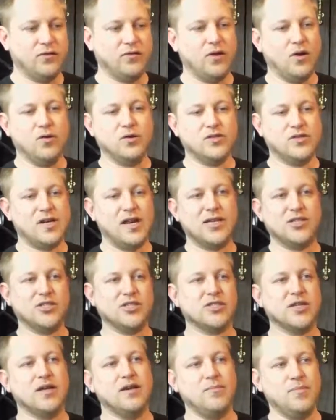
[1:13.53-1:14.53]
so it's not
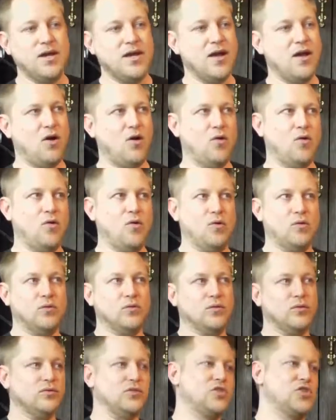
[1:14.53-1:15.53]
just going to be a
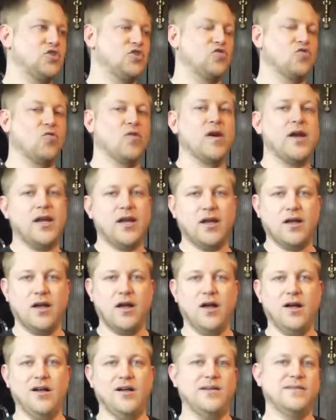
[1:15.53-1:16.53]
whole string
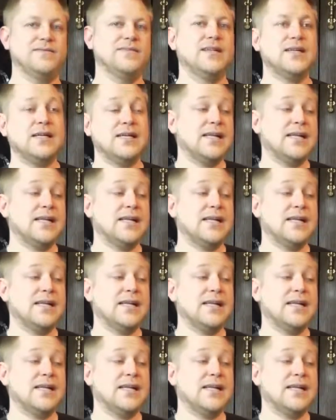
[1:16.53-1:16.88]
of,